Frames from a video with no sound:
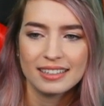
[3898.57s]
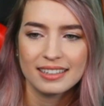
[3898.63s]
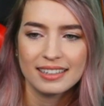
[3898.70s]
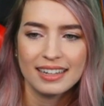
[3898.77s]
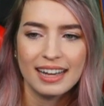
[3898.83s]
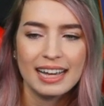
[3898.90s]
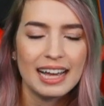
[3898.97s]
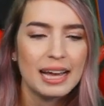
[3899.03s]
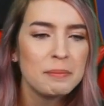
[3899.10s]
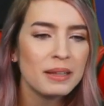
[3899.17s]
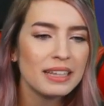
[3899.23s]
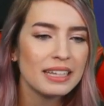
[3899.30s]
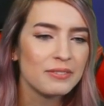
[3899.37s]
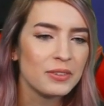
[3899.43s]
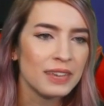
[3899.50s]
I
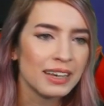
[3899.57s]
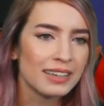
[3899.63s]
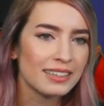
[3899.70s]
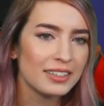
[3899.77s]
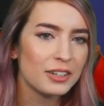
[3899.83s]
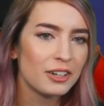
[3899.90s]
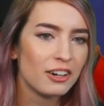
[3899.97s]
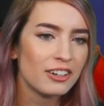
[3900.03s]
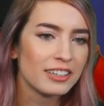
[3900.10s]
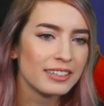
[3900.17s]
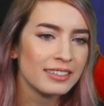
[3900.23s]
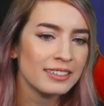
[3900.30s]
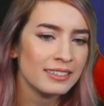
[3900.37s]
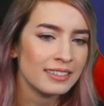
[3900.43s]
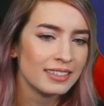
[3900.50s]
believe you, Nectar. You're all
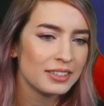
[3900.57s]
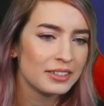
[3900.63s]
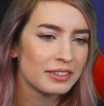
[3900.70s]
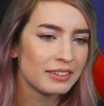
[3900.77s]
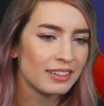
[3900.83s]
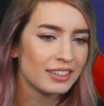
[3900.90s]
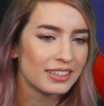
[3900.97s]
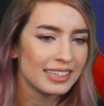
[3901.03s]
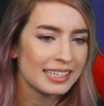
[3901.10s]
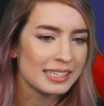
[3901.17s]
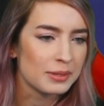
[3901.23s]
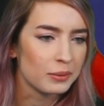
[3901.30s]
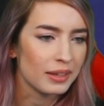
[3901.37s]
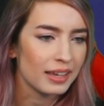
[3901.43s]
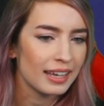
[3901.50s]
good. You're all good. It's
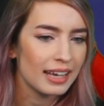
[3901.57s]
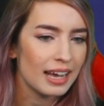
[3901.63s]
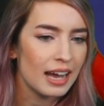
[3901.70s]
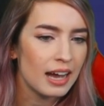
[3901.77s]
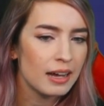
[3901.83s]
okay.